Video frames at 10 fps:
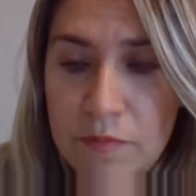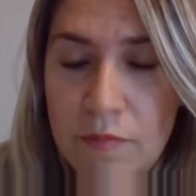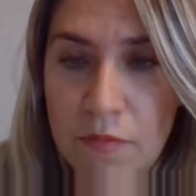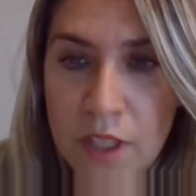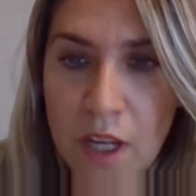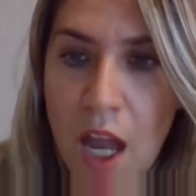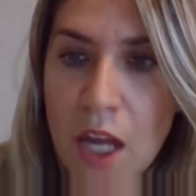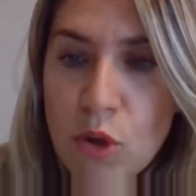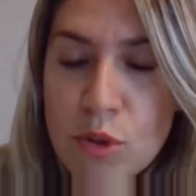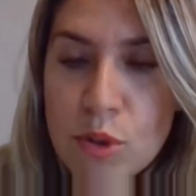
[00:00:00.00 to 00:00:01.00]
And
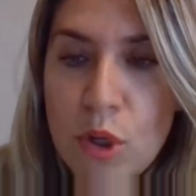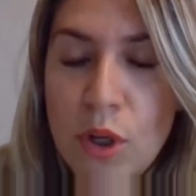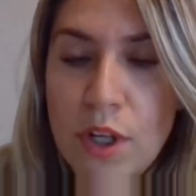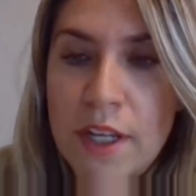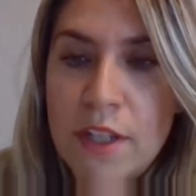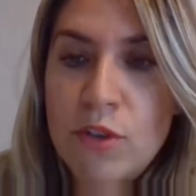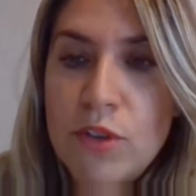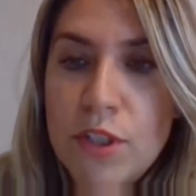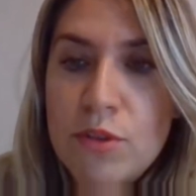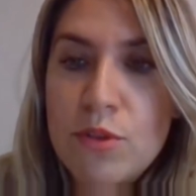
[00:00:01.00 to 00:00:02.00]
also, you need to
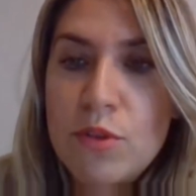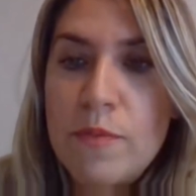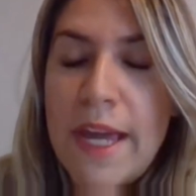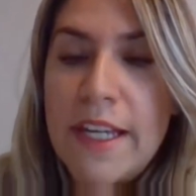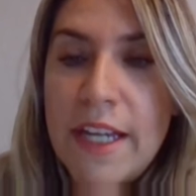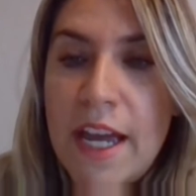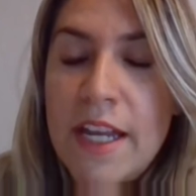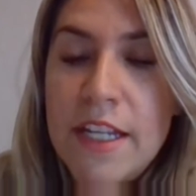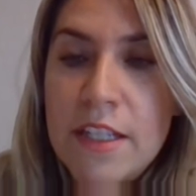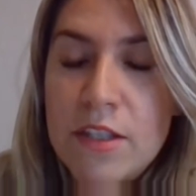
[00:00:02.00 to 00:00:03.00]
make an
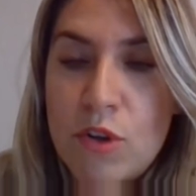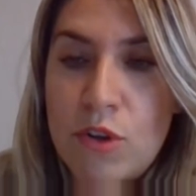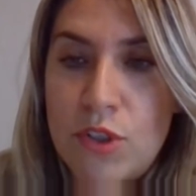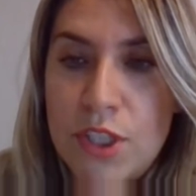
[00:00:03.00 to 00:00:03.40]
internship.